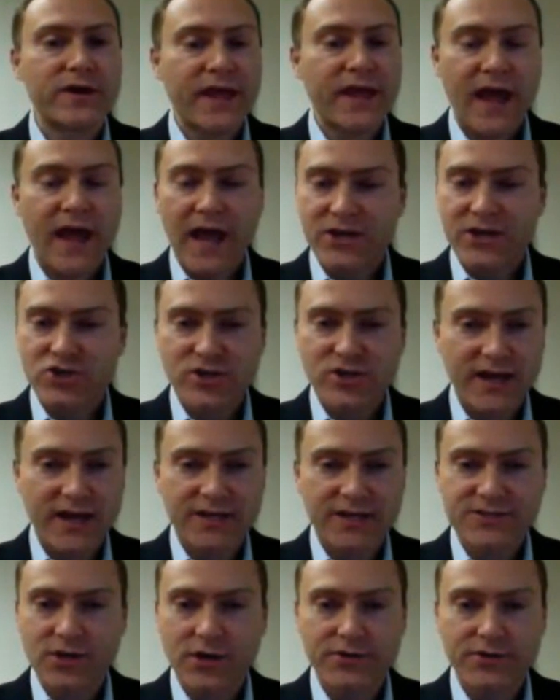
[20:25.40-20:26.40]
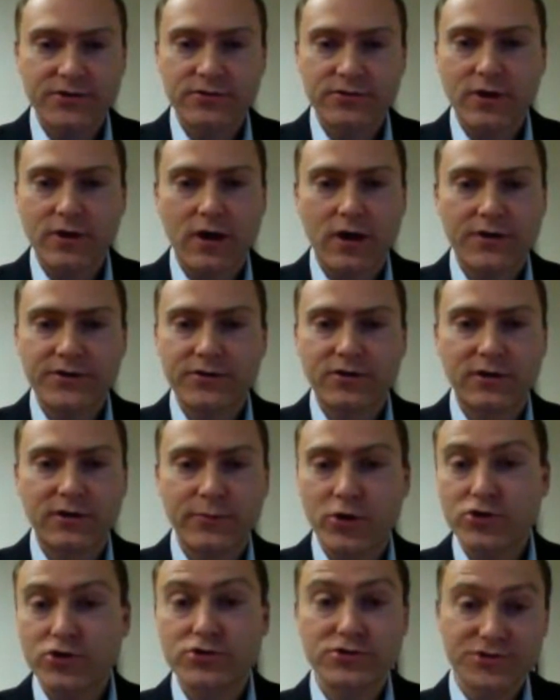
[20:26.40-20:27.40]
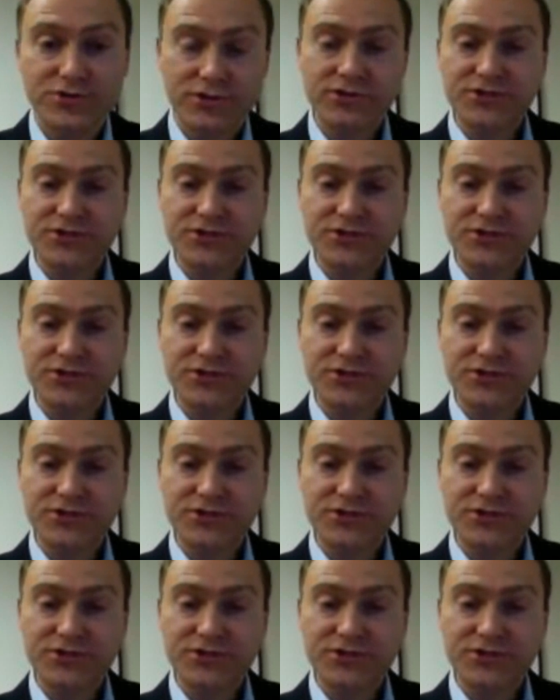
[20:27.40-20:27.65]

Putting hashtags on your commercials.